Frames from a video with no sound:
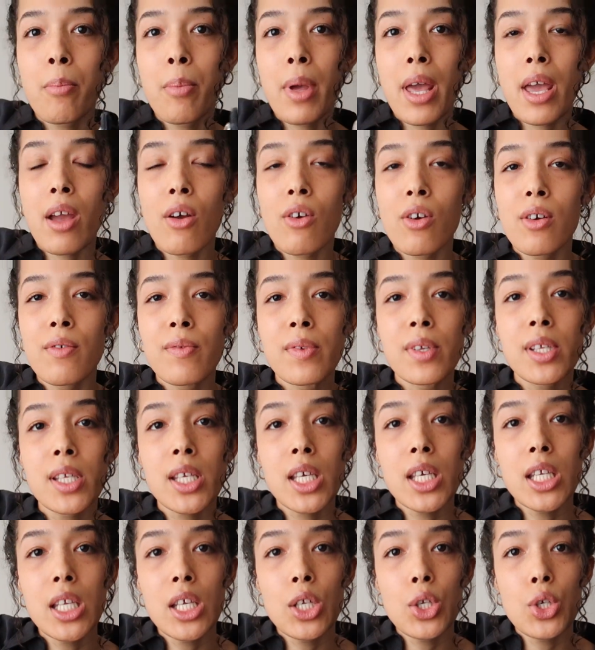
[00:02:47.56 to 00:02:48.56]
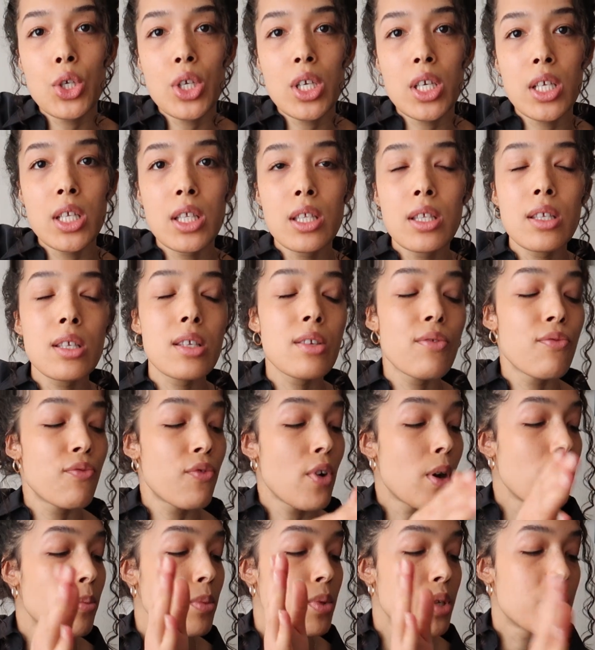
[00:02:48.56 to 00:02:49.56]
a pair of skinny jeans
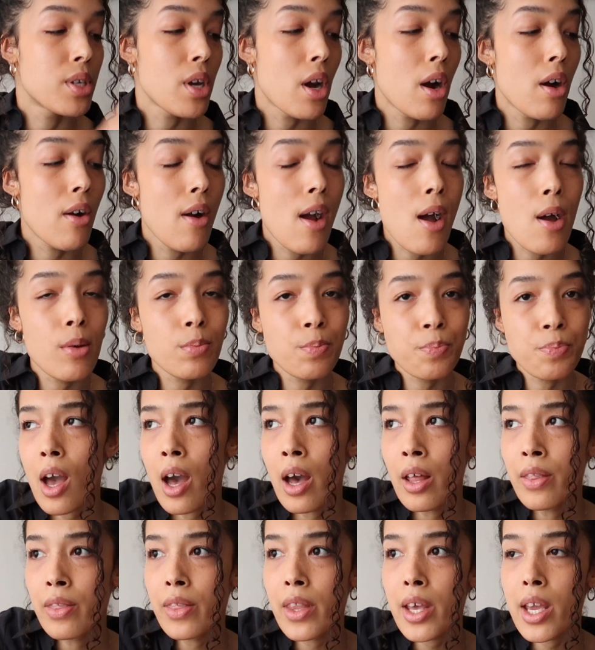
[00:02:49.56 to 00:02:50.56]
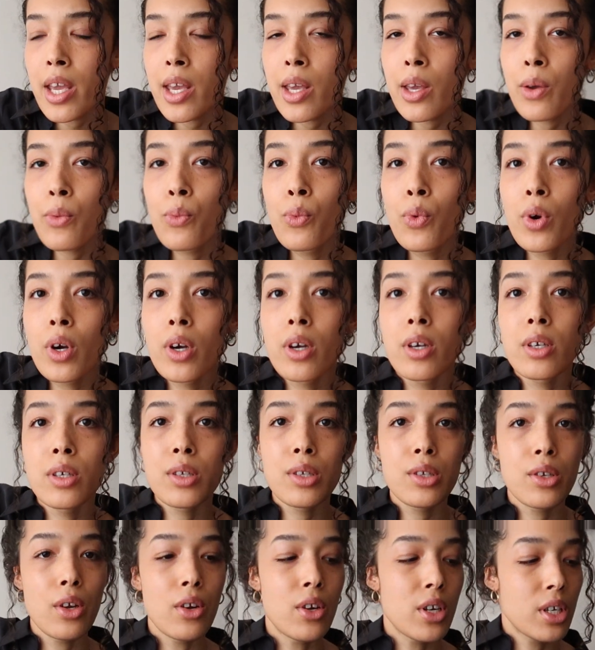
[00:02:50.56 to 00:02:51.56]
from Zara and they were
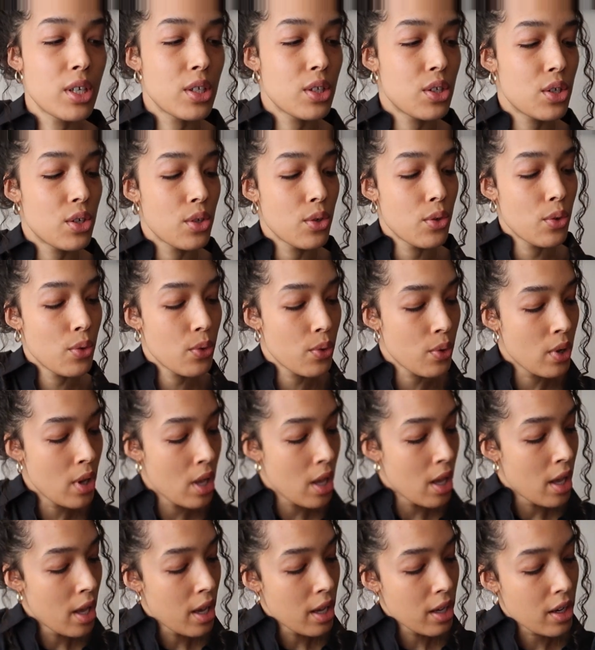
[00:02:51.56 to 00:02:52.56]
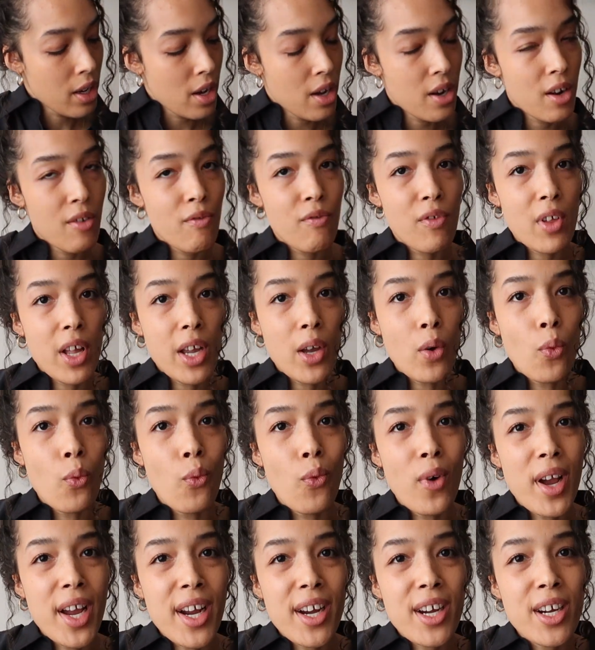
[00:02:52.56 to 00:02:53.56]
starting to kind of like
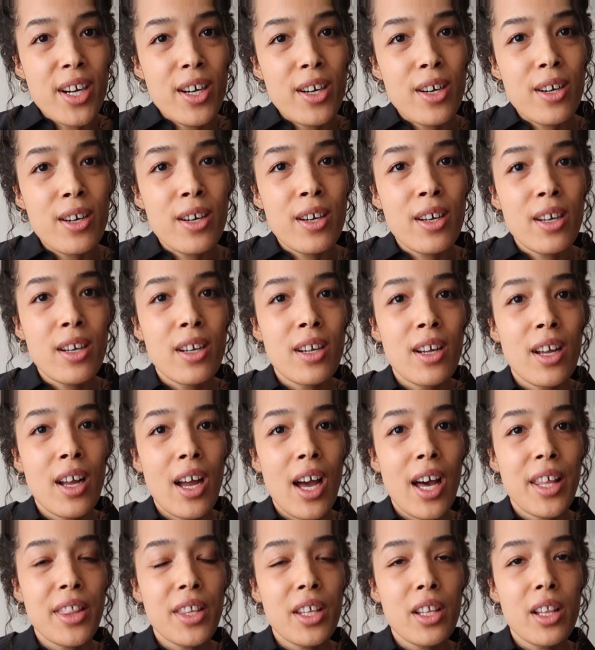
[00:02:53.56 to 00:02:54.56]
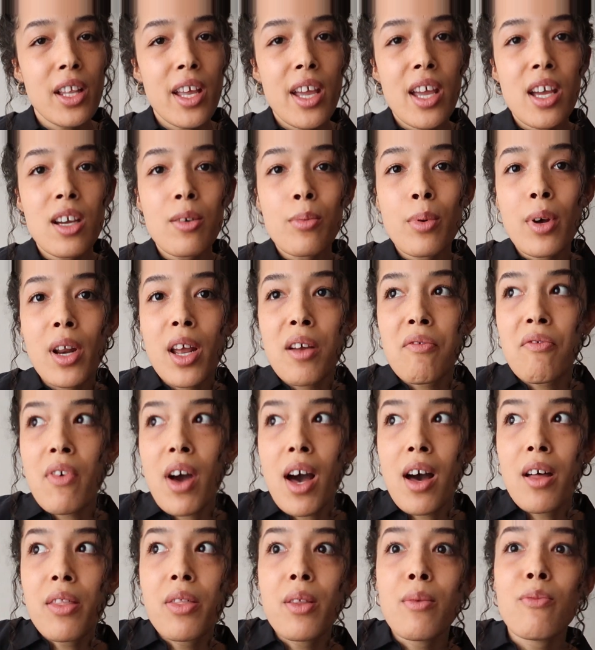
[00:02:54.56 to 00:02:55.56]
wear at the leg, but I've
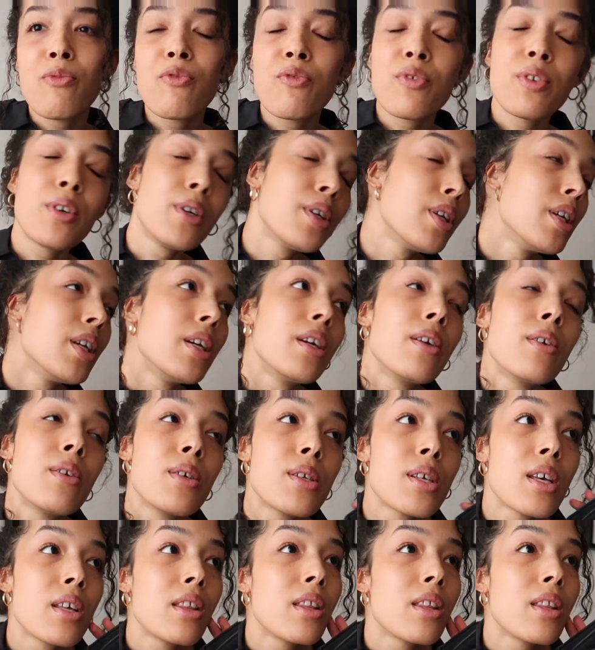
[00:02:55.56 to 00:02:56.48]
had them for years.